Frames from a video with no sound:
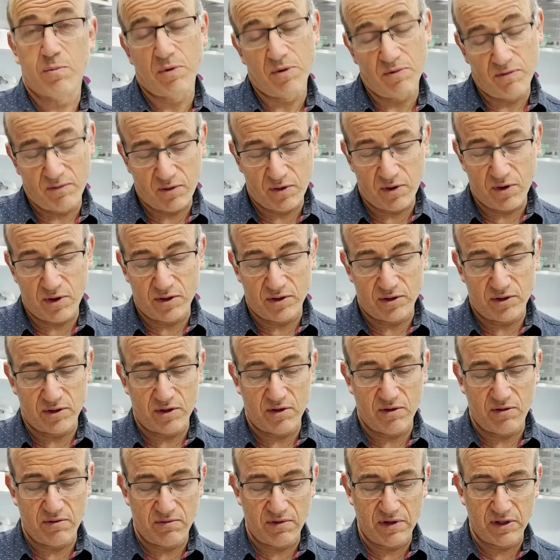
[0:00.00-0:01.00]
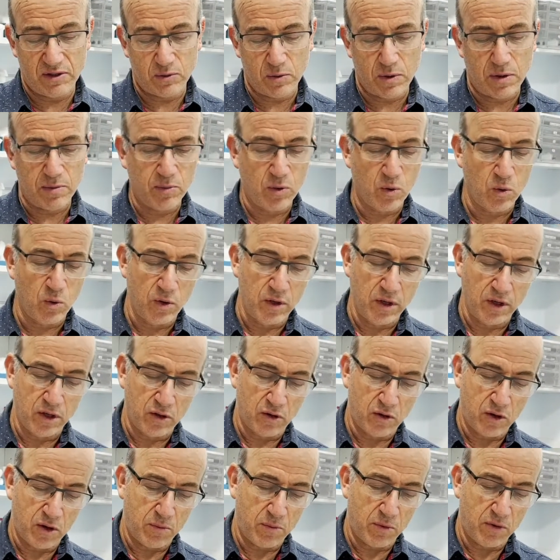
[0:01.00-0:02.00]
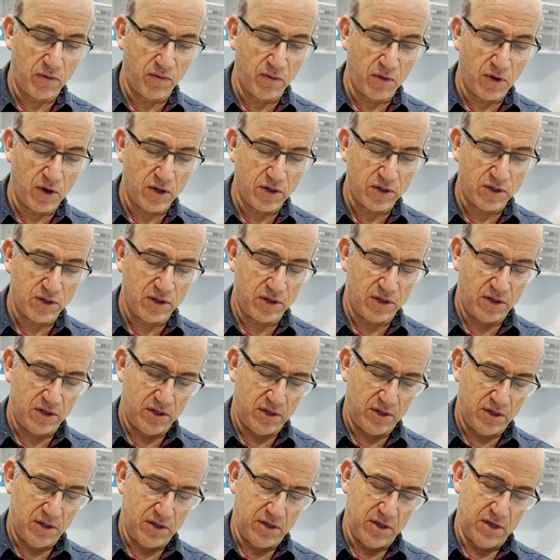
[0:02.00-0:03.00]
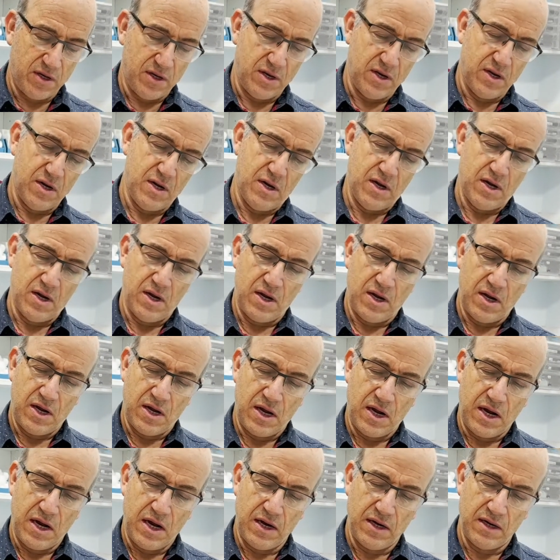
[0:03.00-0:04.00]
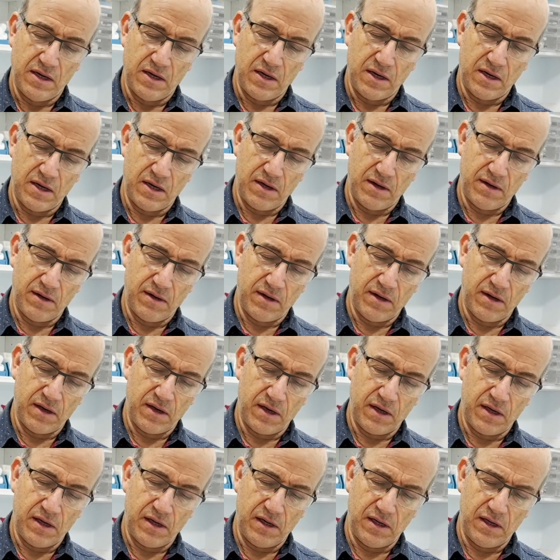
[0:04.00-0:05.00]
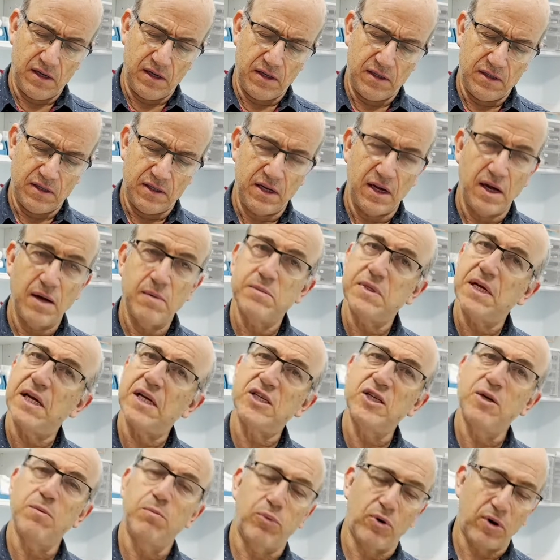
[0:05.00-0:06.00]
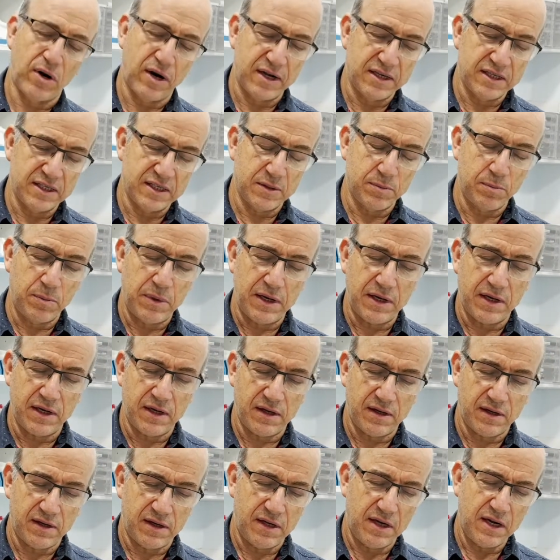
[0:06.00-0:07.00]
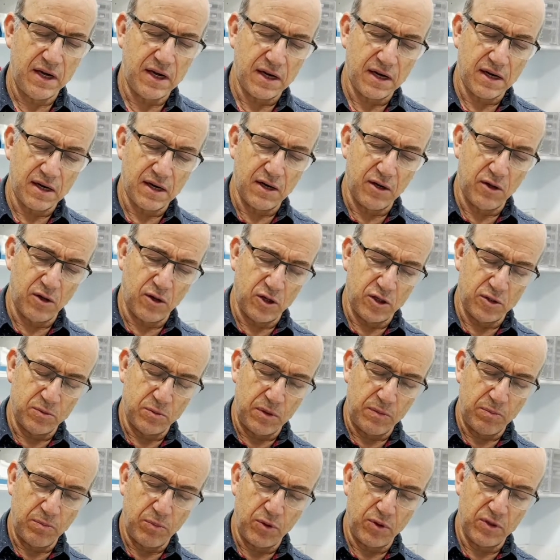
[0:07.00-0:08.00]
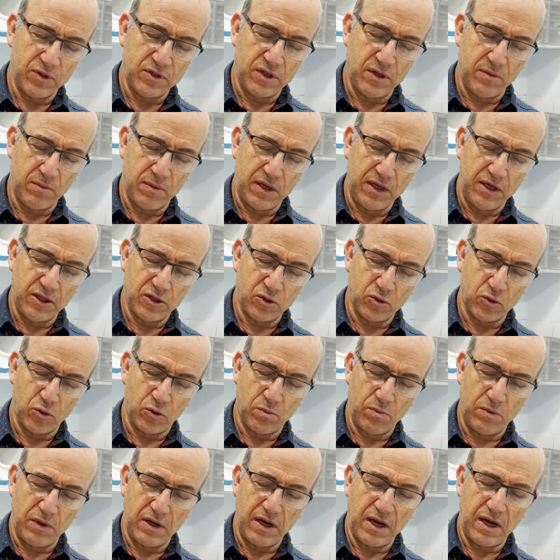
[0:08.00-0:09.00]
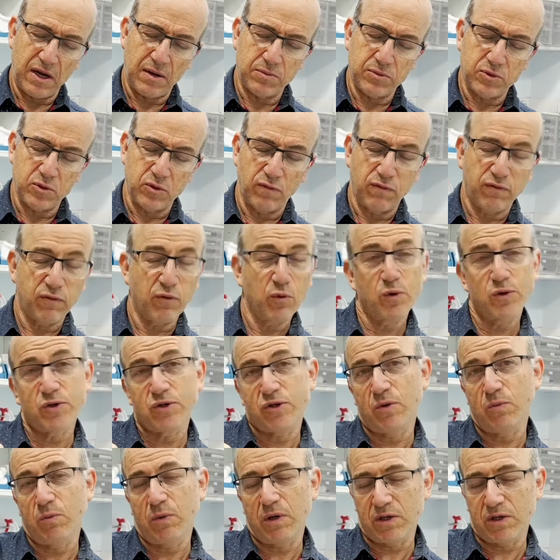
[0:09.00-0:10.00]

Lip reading: ravage, so that's why I'm calling it crop ravage. And His name's actually Brian Spear. He kind of knows me personally, but he's taught me an absolute fortune when I